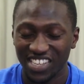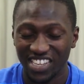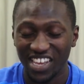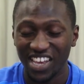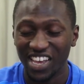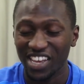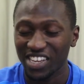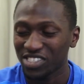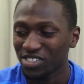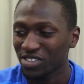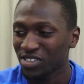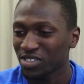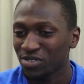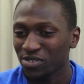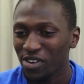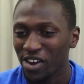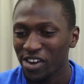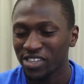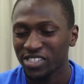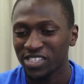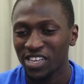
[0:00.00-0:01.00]
Yeah, it's
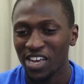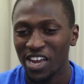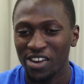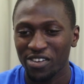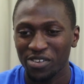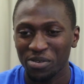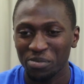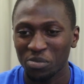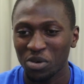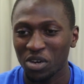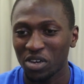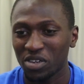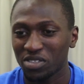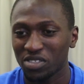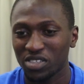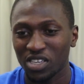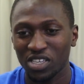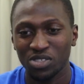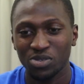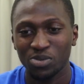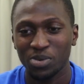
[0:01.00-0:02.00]
very tiring.
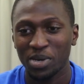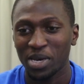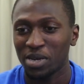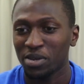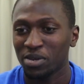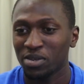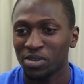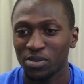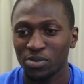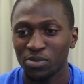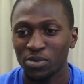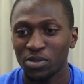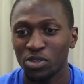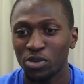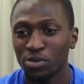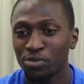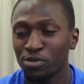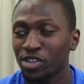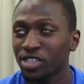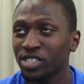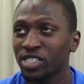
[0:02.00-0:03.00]
But that's why we
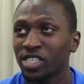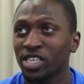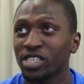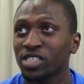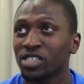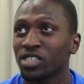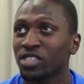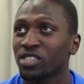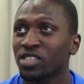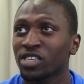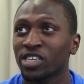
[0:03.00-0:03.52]
do pre-season,